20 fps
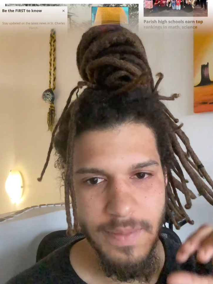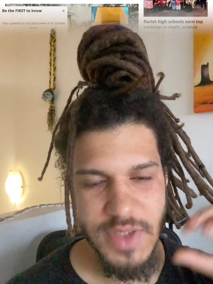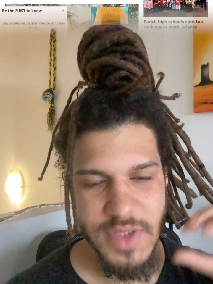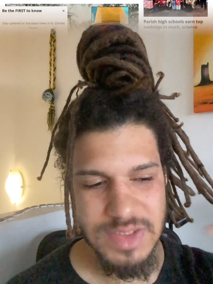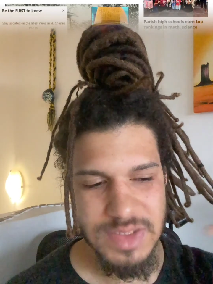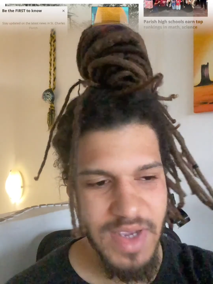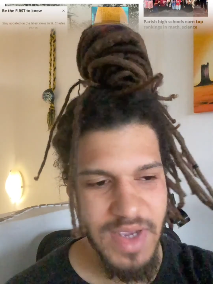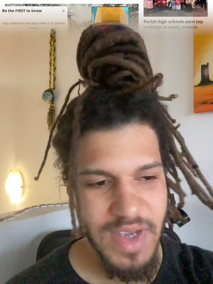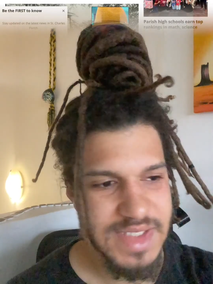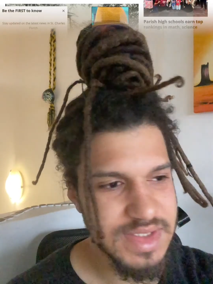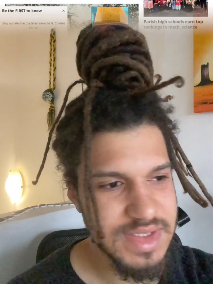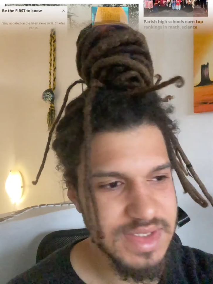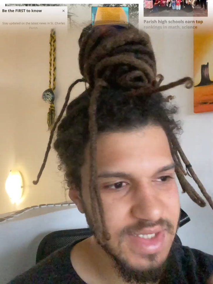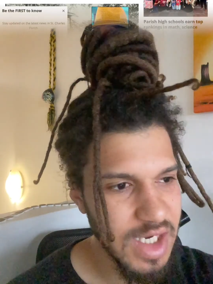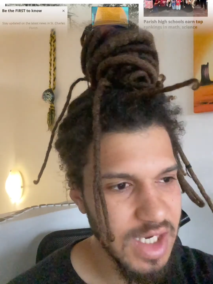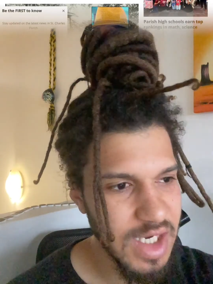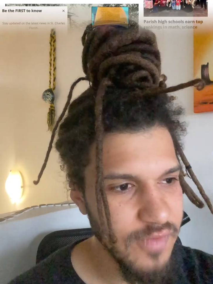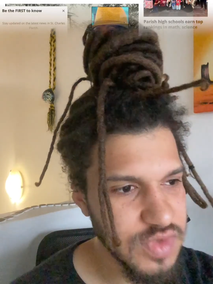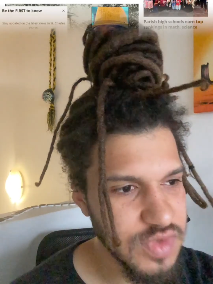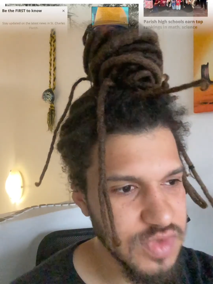just pass it
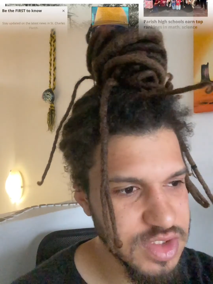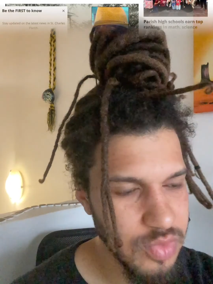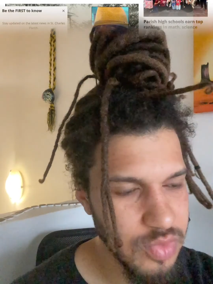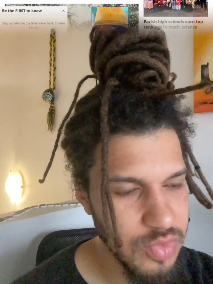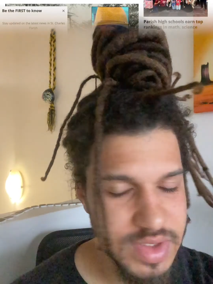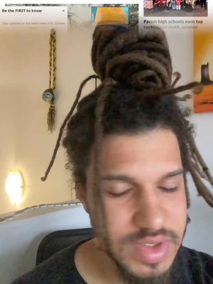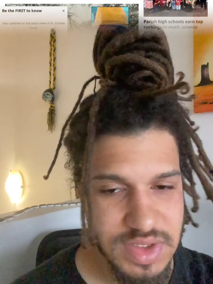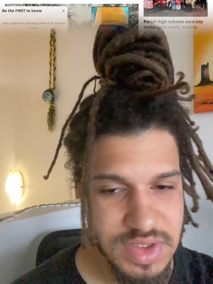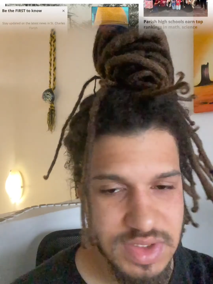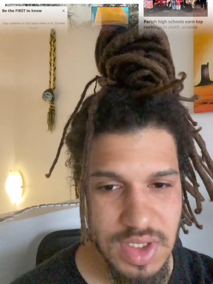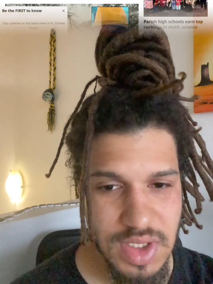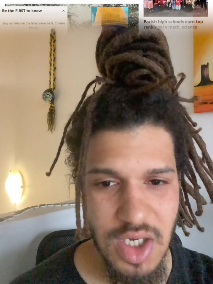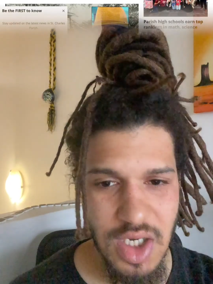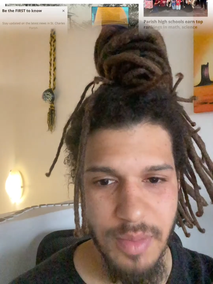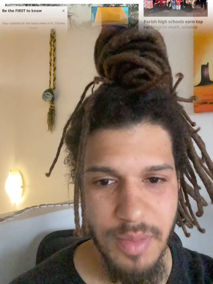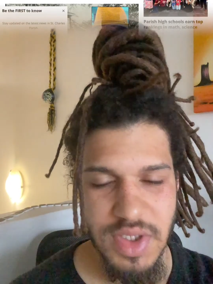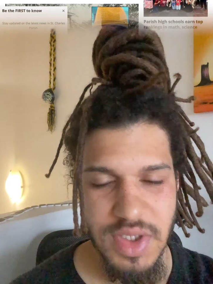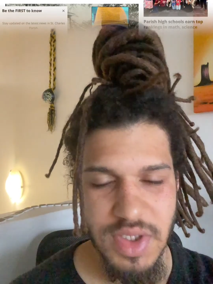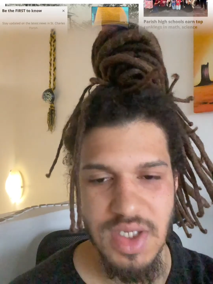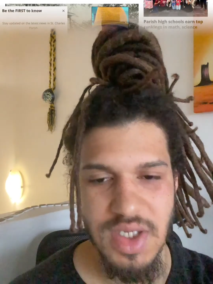down for generations to
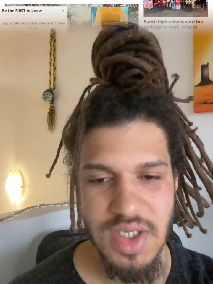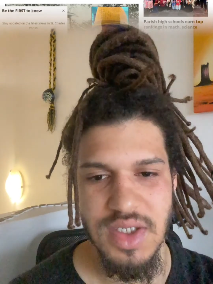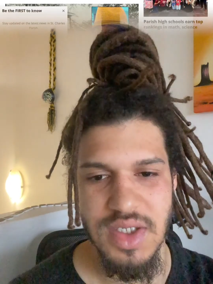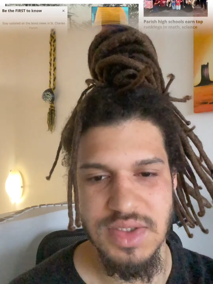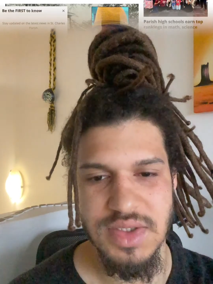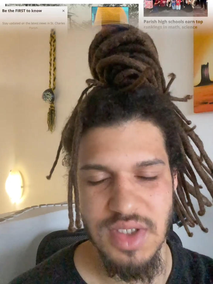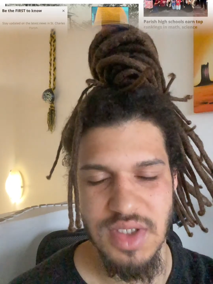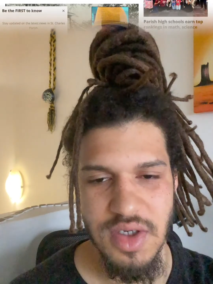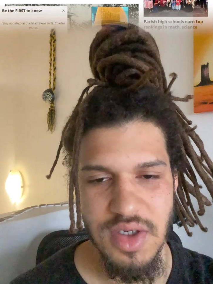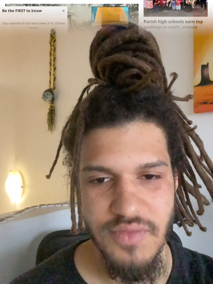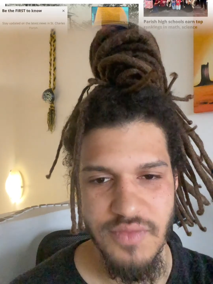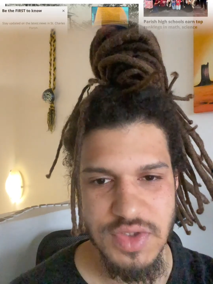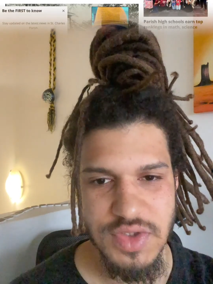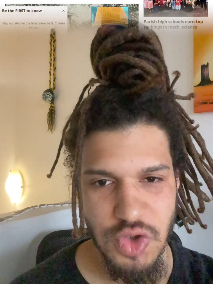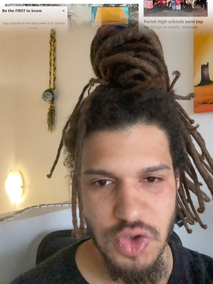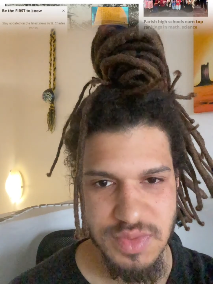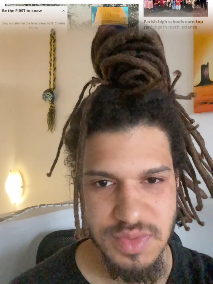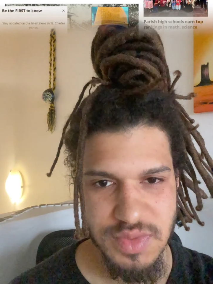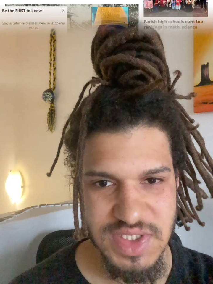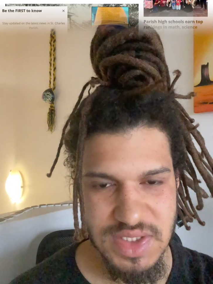come because of the
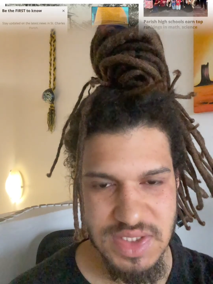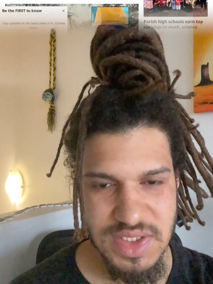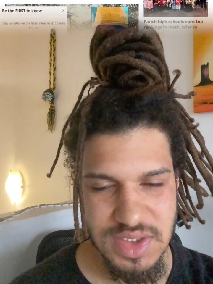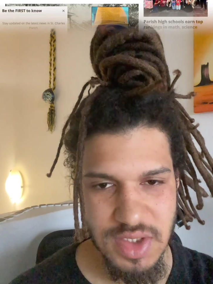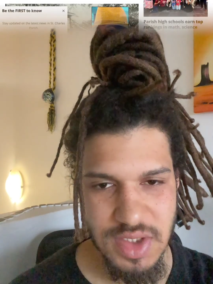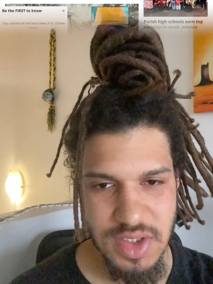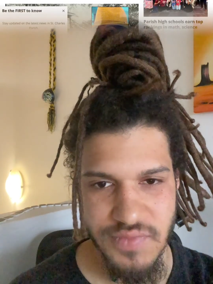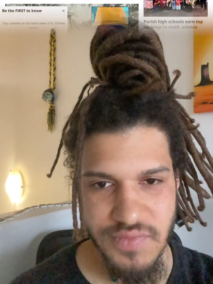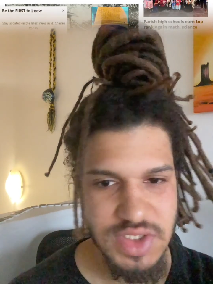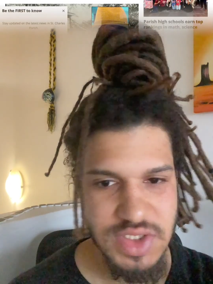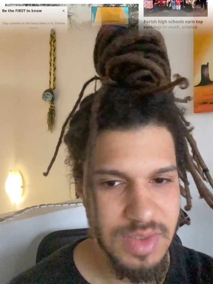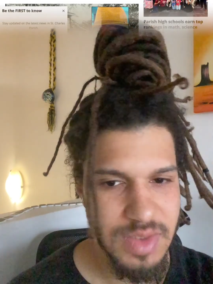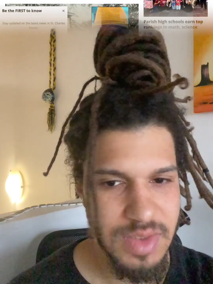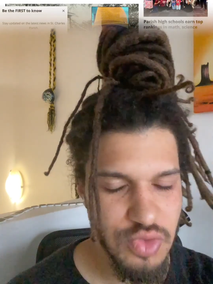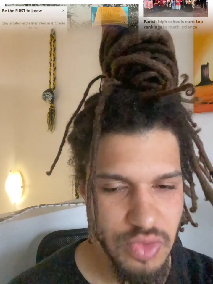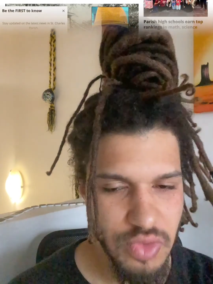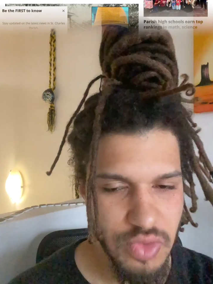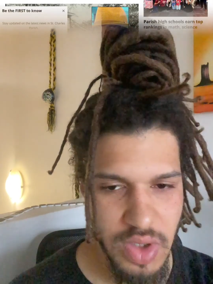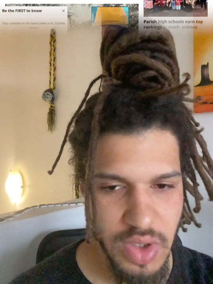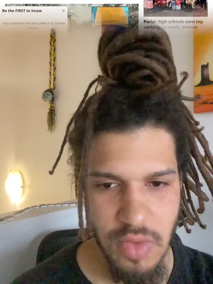circumstances of the Jim
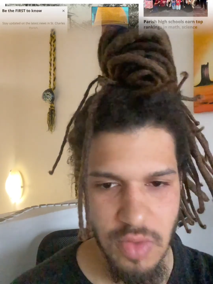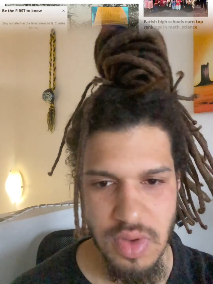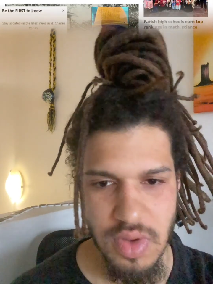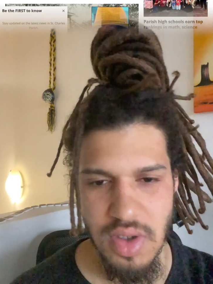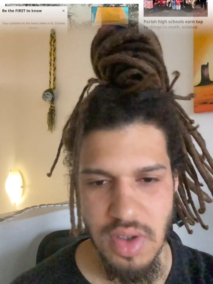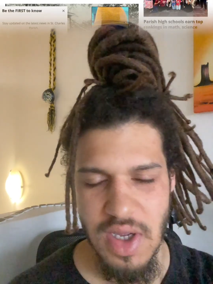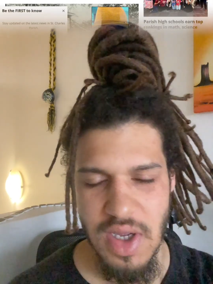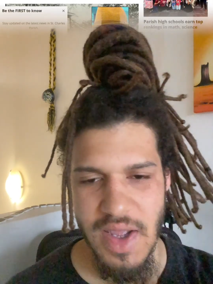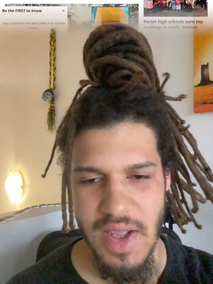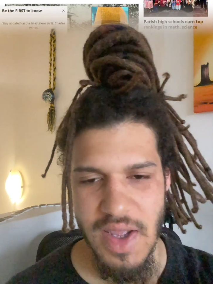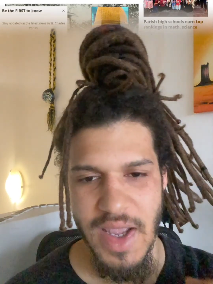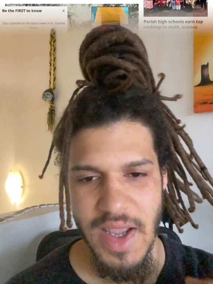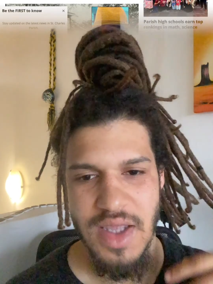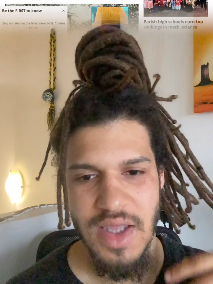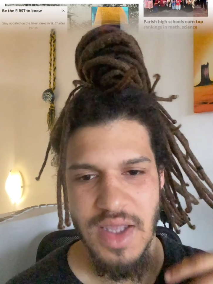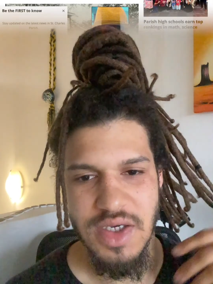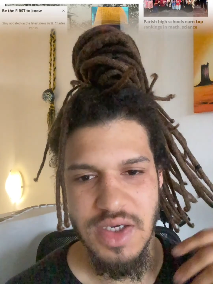Crow era and